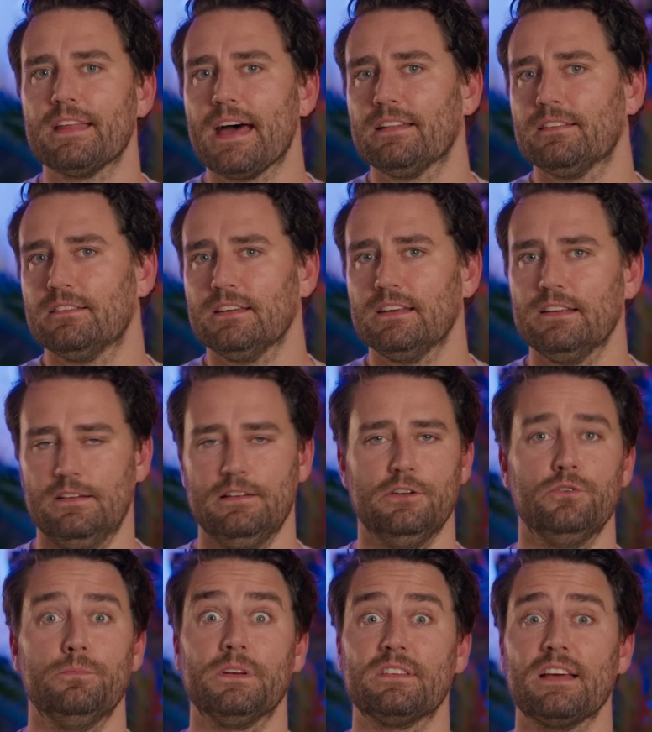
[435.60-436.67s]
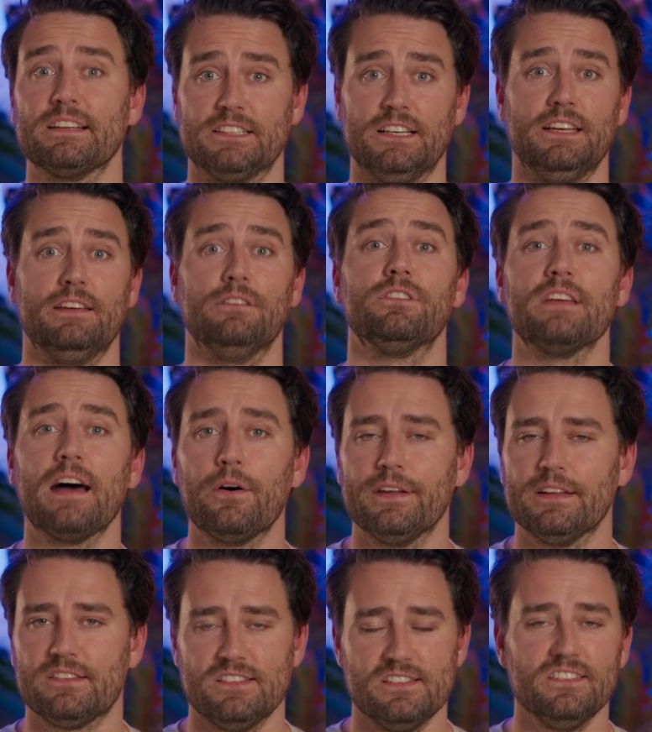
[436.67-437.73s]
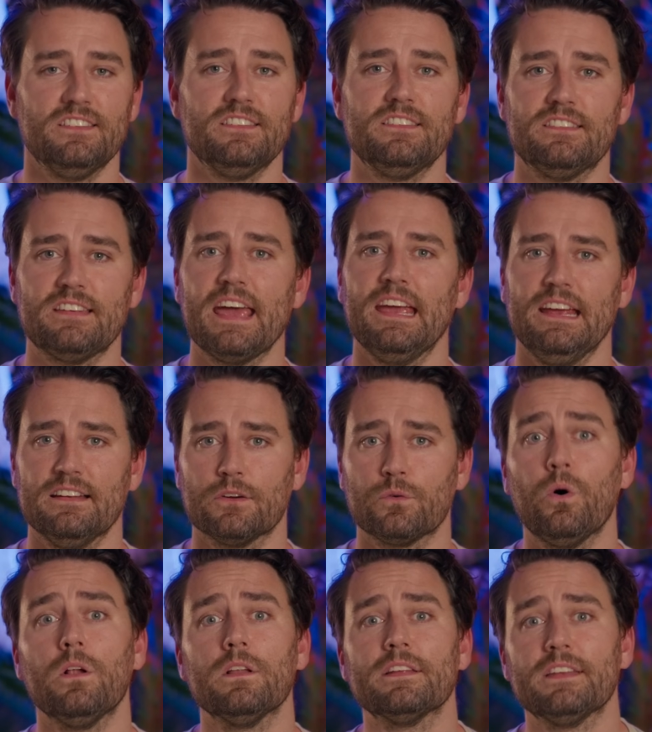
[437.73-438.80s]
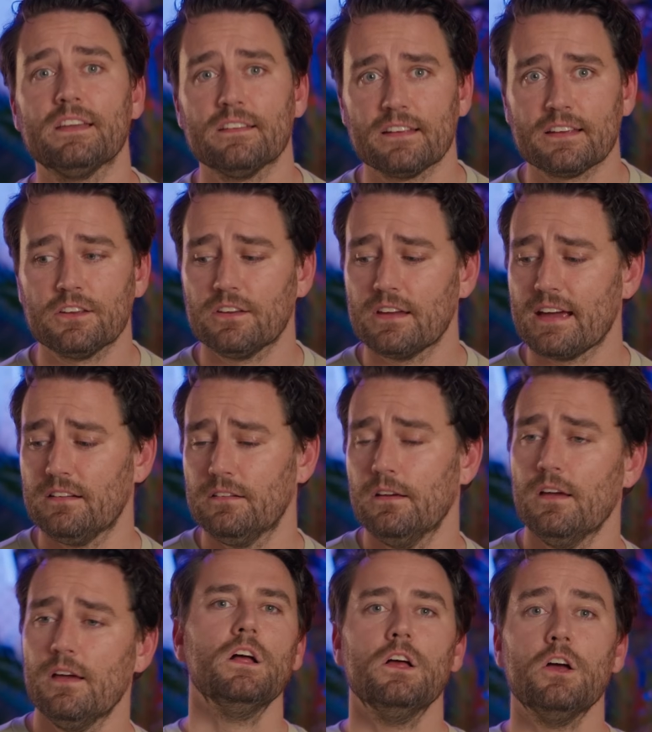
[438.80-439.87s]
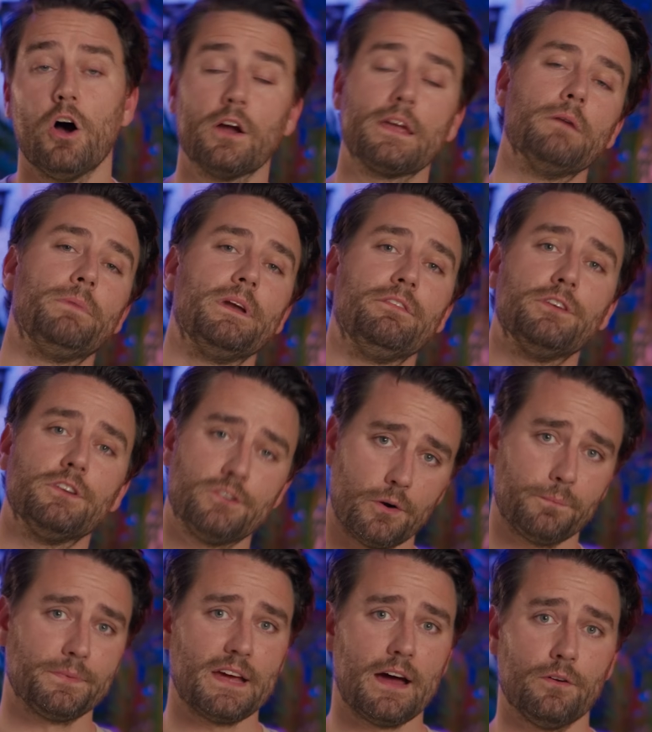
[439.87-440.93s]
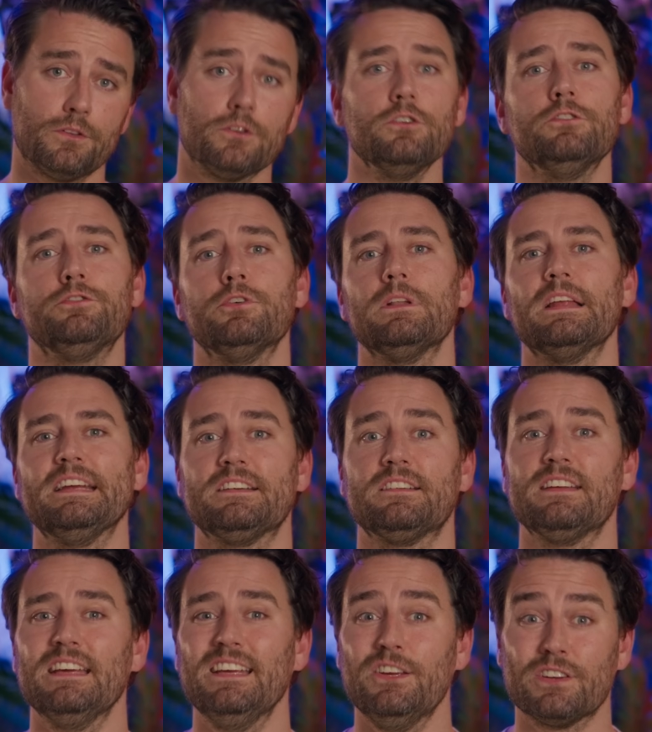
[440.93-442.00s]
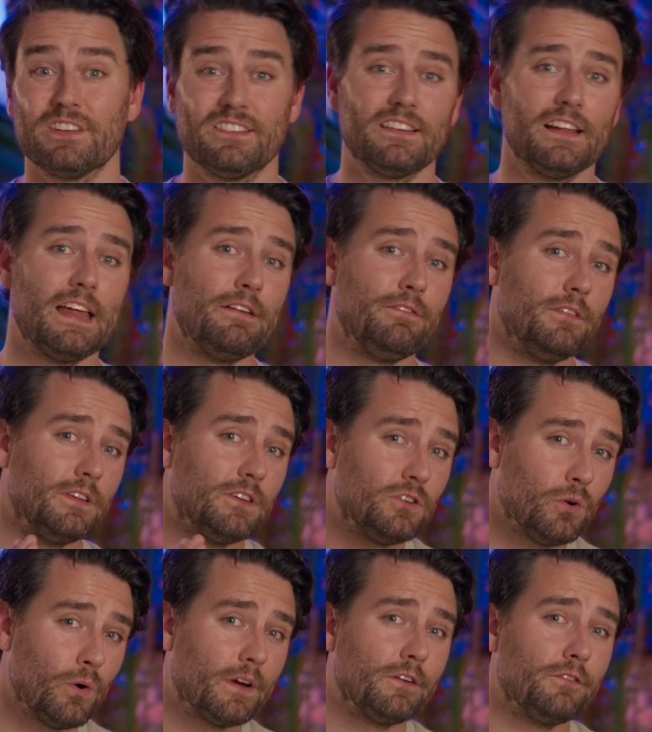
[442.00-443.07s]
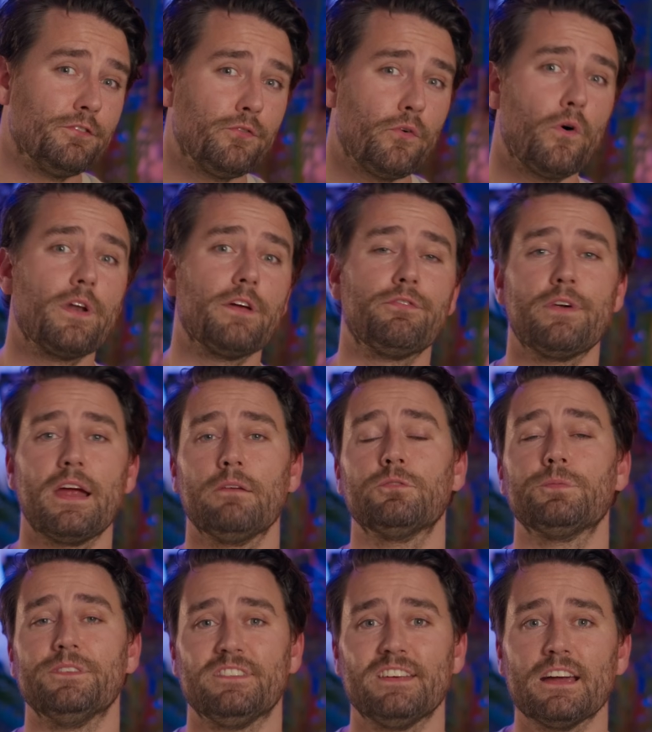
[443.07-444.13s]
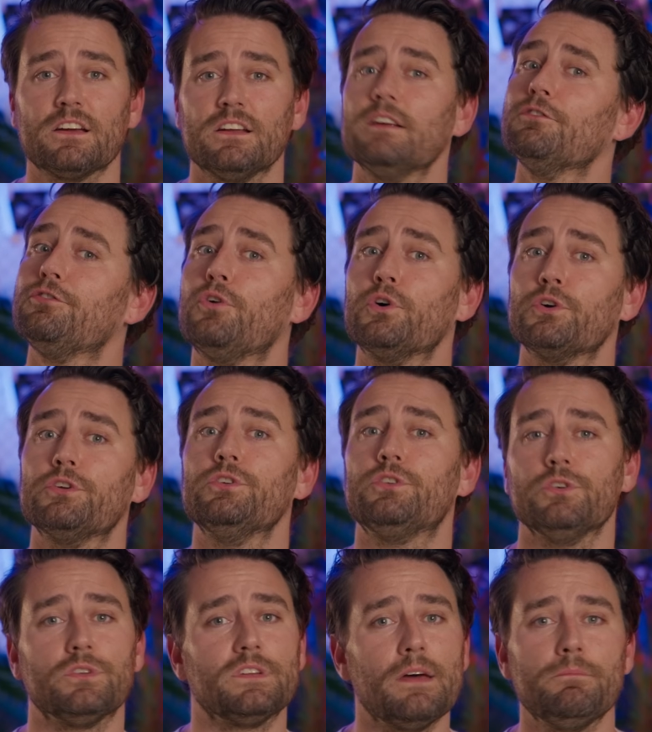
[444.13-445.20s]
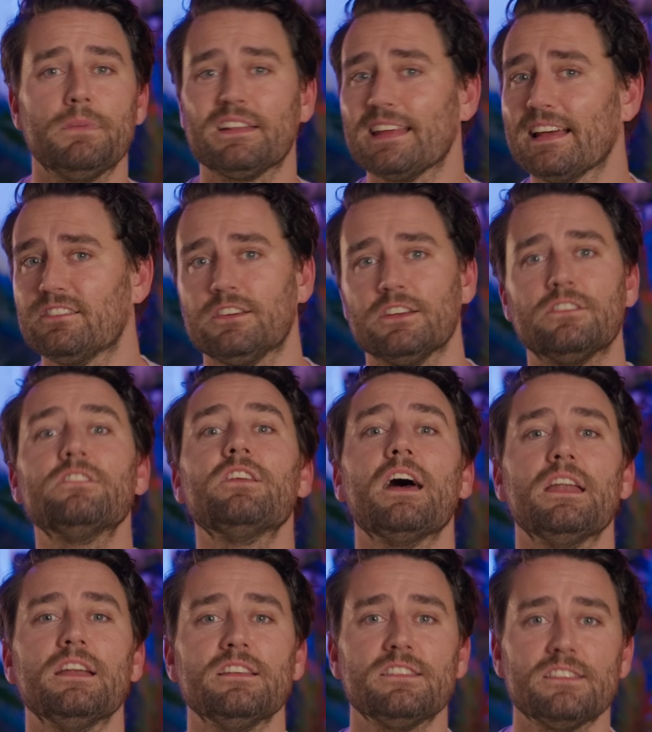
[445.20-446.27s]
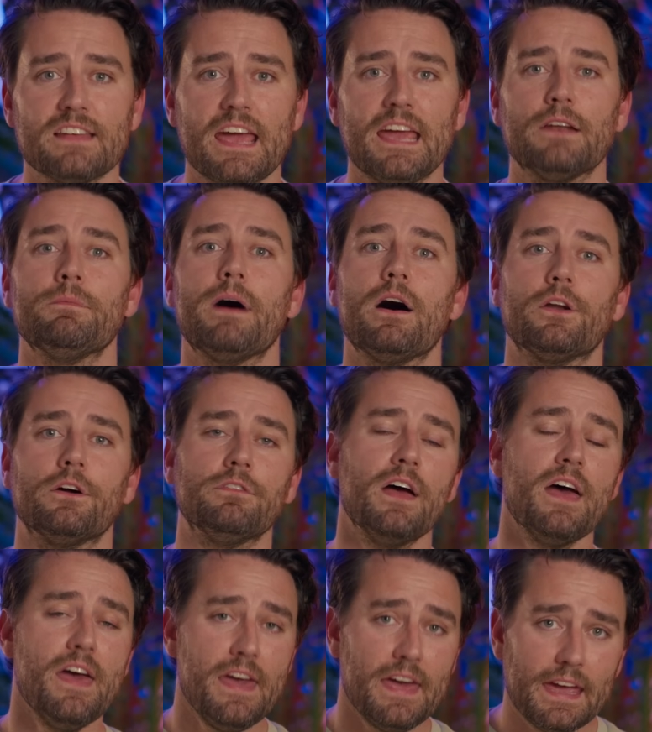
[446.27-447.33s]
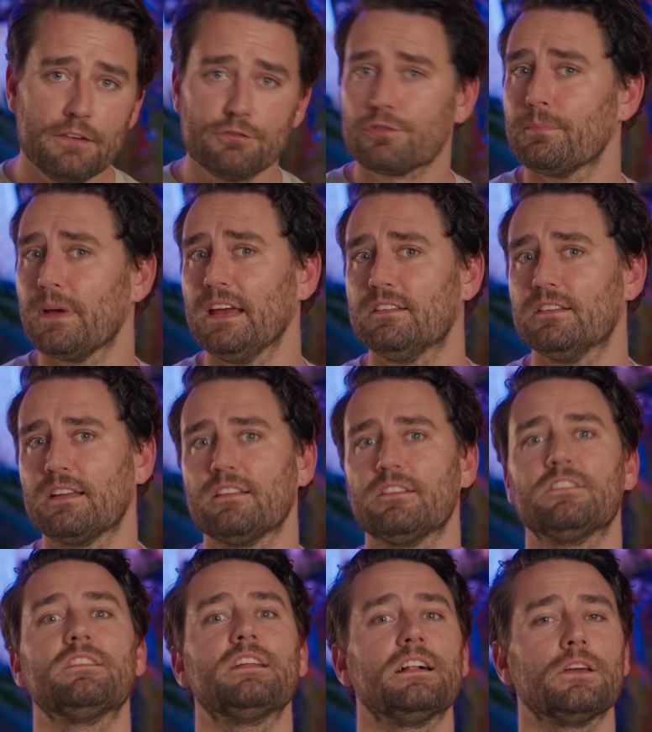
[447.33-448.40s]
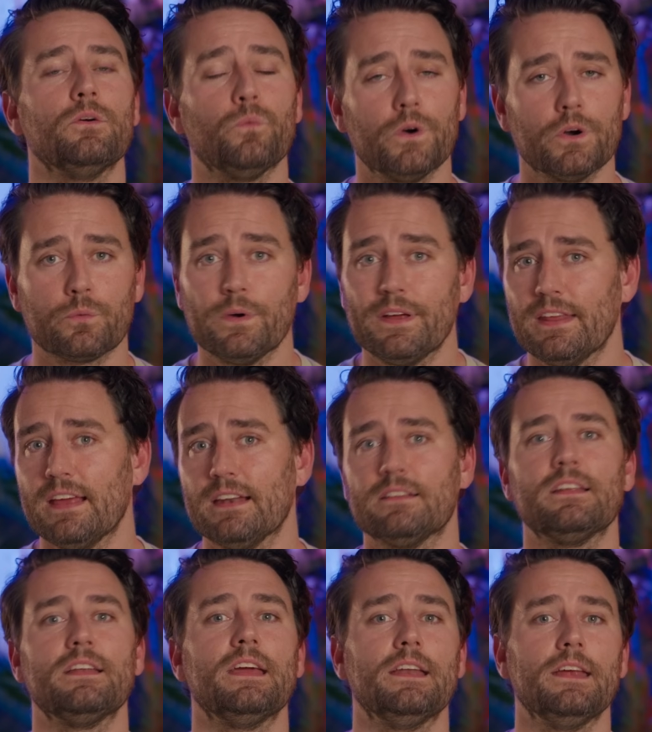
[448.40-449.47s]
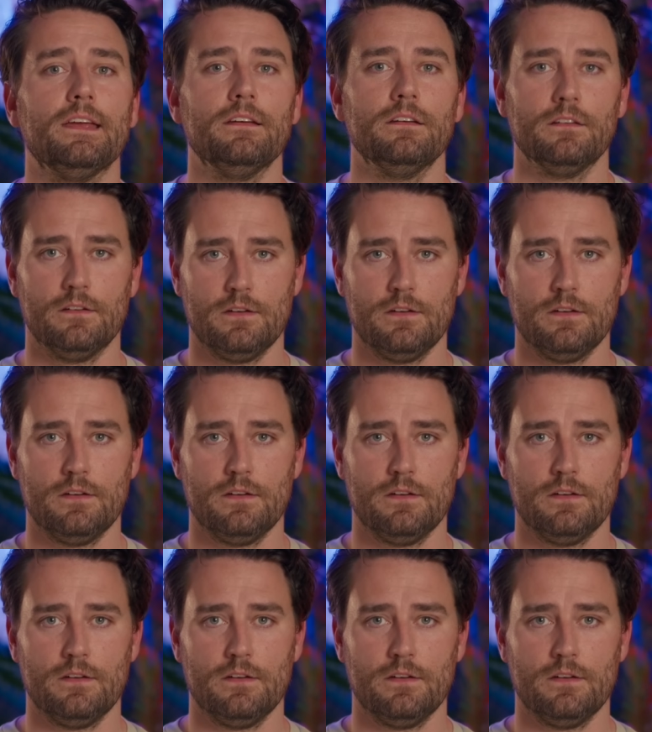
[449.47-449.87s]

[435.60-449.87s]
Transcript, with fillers: that the Lumix actually gives out. It's insane the quality that you get. Okay, but if you drop down to full HD, you can still have 240 frames per second in 422 10-bit. That's just an insane amount of information that you still can work with in a 1080,